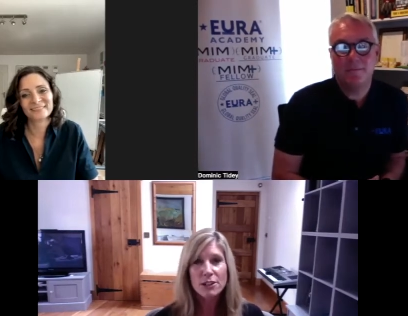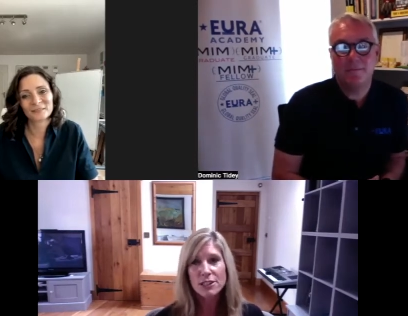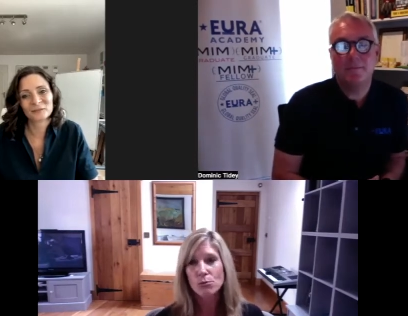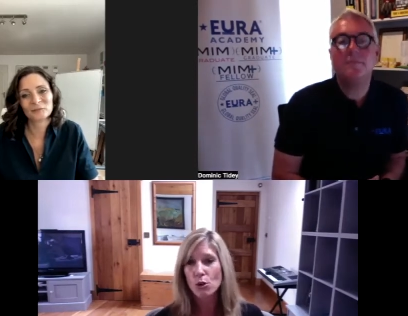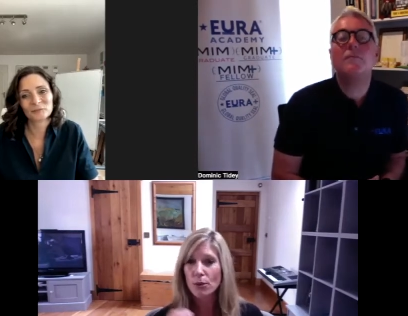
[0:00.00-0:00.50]
Speaker 1: of what
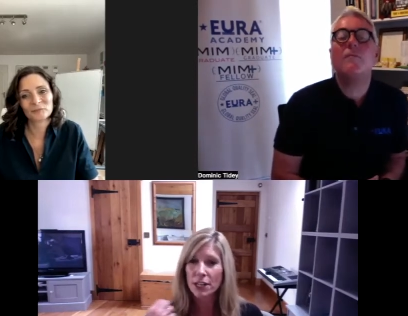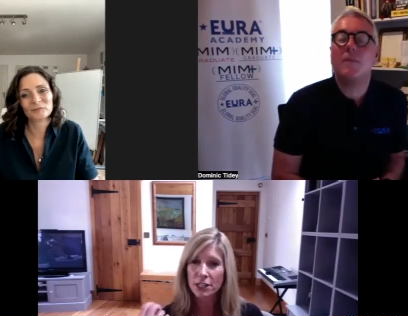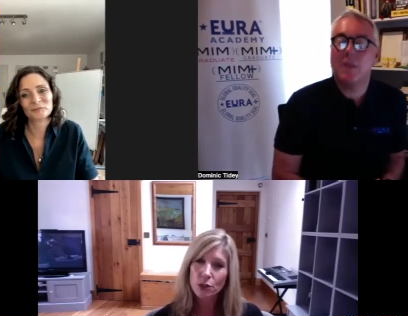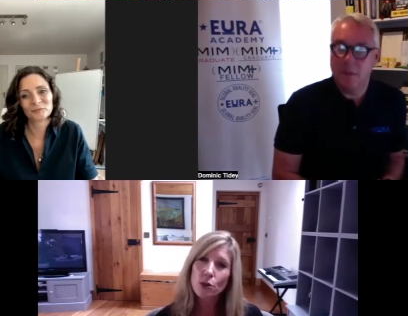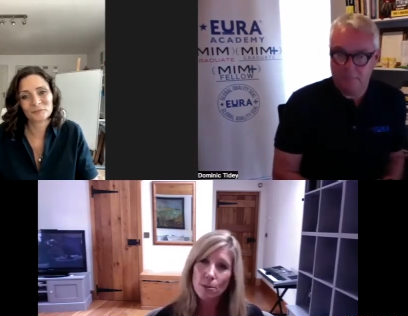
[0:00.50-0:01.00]
we're going to talk
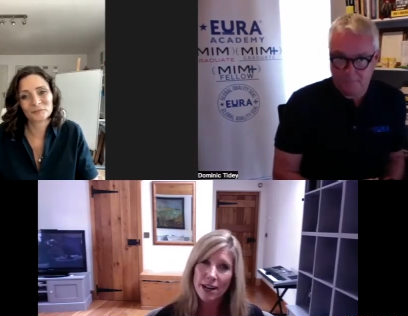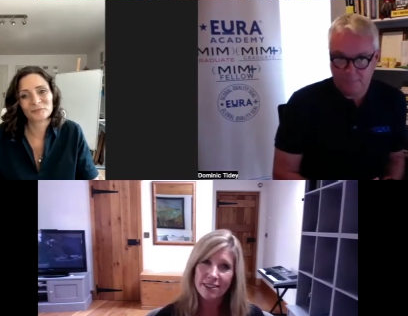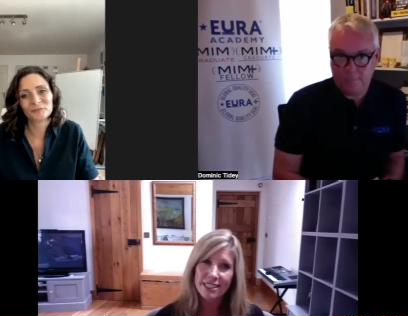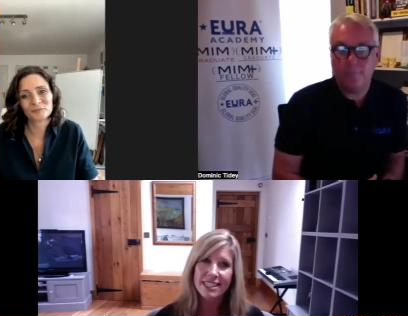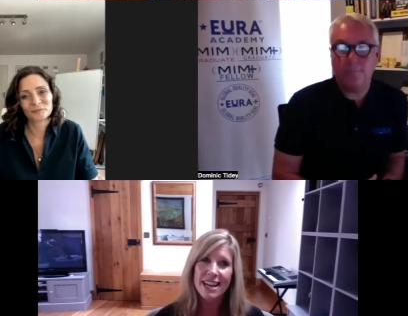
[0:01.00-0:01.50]
about
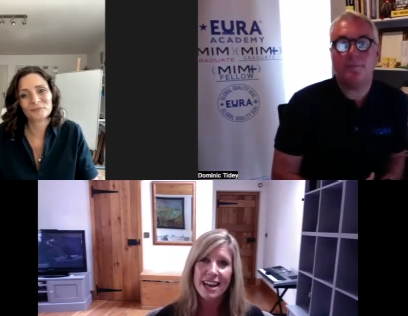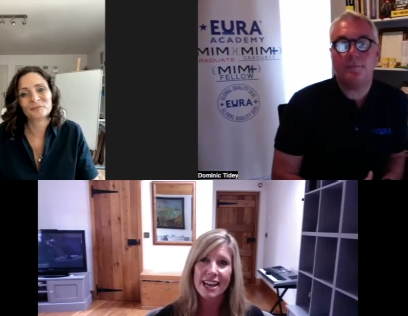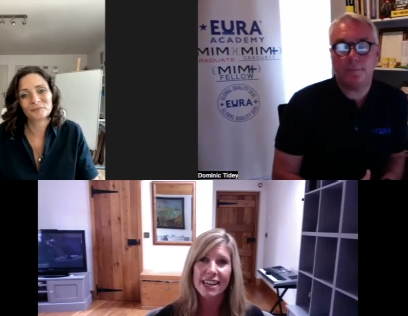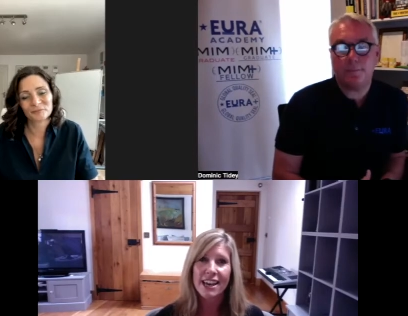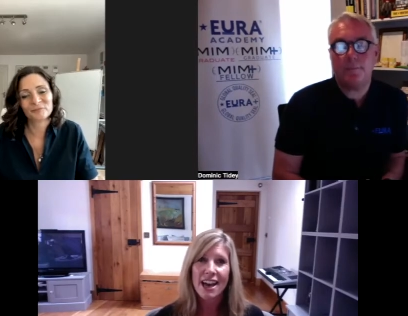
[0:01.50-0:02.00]
today
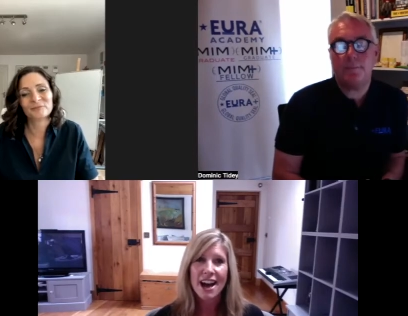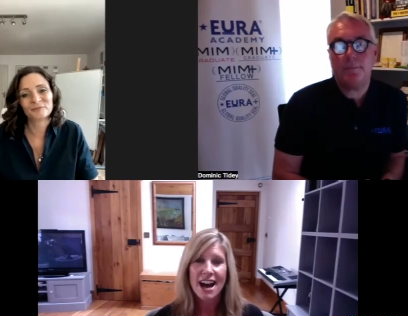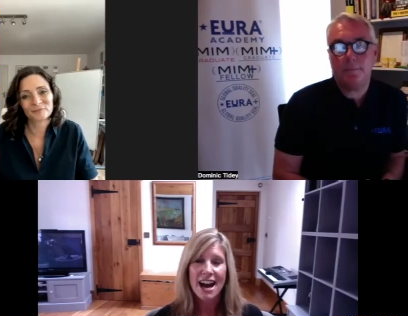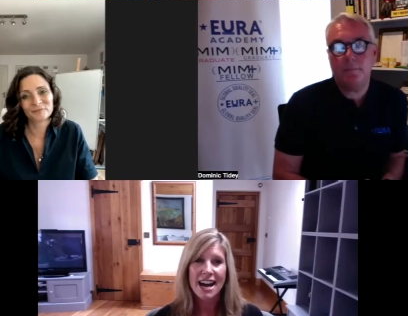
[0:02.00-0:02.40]
and